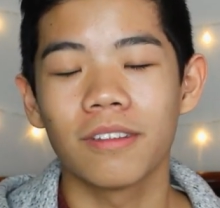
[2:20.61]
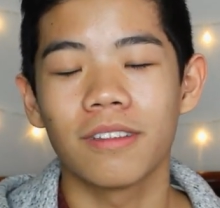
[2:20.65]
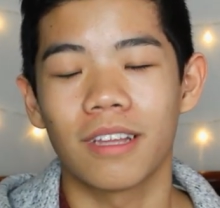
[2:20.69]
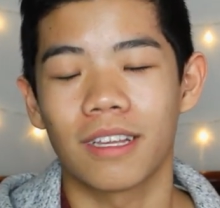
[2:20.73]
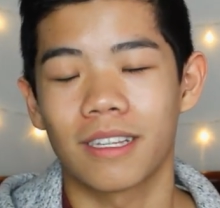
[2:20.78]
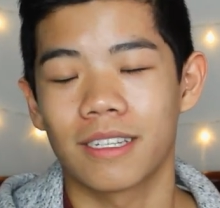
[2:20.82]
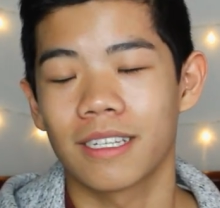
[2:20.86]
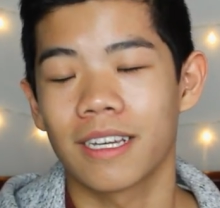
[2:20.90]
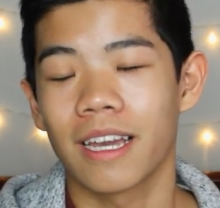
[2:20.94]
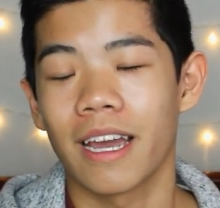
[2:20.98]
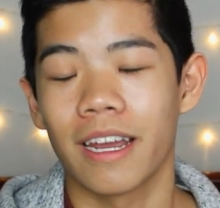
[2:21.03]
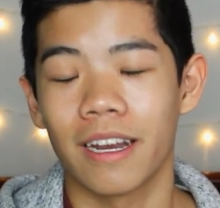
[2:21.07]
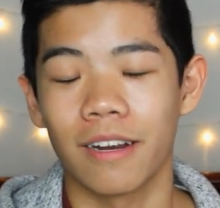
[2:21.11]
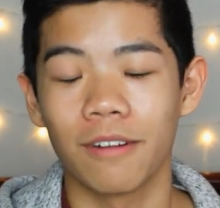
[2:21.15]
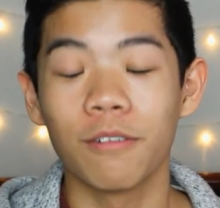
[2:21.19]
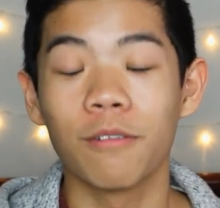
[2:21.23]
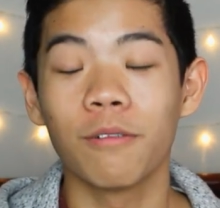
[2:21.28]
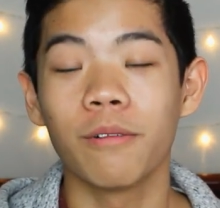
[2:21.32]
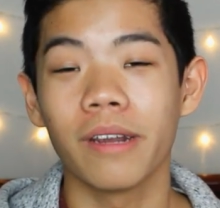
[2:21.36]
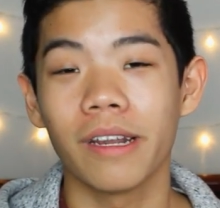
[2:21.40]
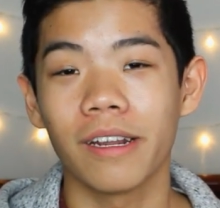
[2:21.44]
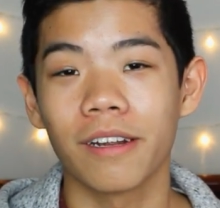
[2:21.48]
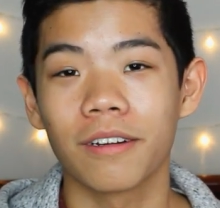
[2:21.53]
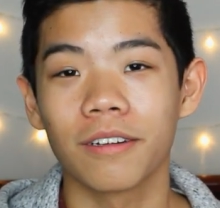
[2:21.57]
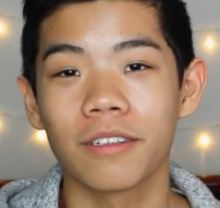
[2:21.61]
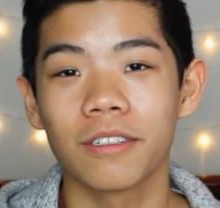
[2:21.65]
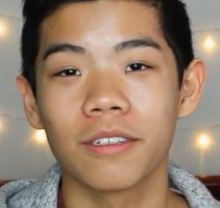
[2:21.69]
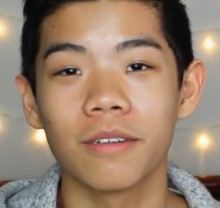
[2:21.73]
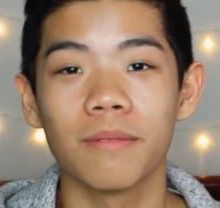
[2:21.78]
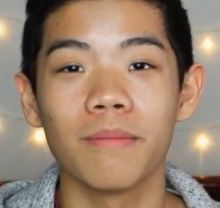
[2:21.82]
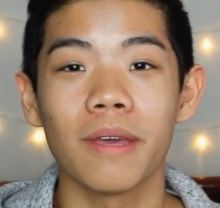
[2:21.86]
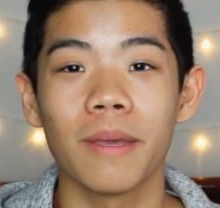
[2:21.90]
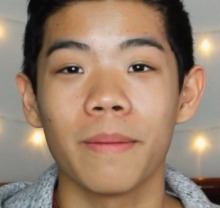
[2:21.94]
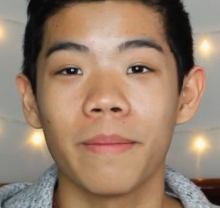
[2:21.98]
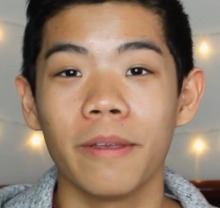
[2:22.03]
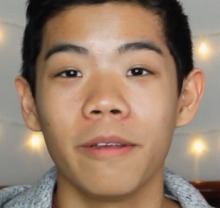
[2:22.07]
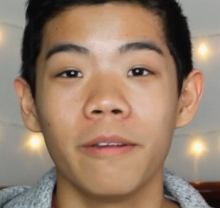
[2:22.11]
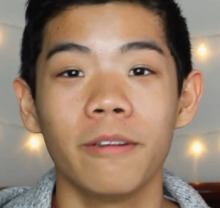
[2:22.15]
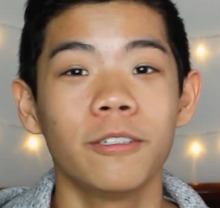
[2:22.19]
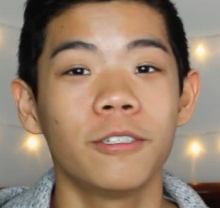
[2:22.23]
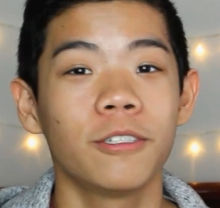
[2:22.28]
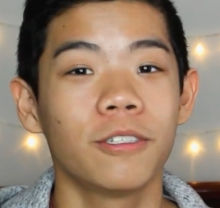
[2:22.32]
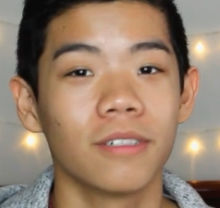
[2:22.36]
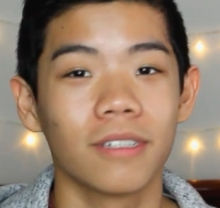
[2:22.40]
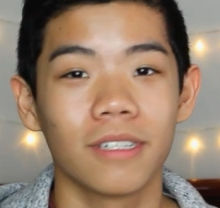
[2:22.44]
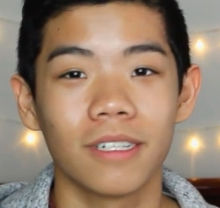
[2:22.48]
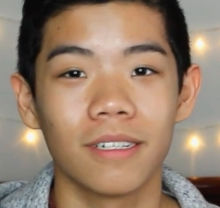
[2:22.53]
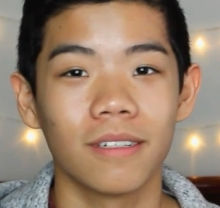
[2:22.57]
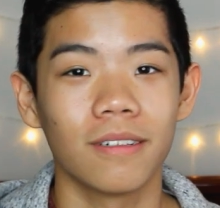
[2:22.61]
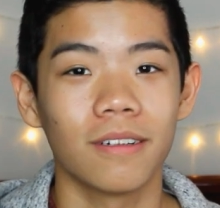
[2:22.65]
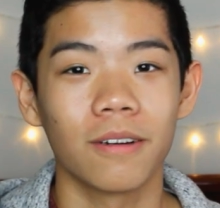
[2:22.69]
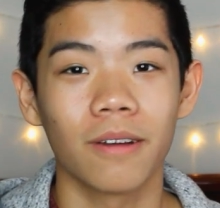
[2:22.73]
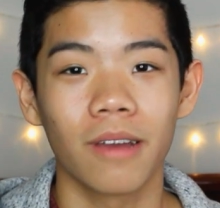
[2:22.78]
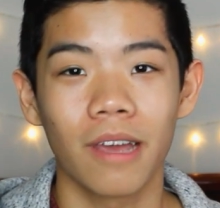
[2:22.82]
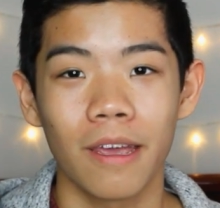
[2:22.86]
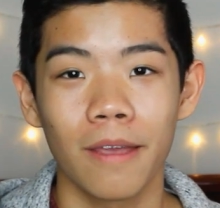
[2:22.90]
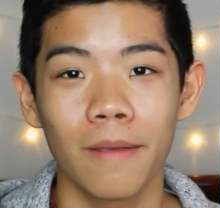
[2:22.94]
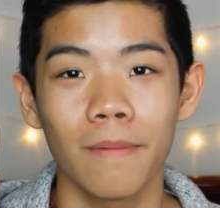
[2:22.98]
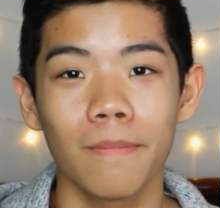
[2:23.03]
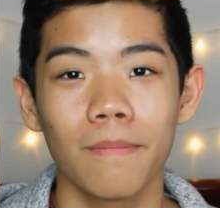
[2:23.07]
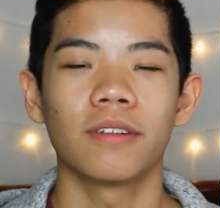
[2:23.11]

that's kind of weird, so maybe you shouldn't, okay?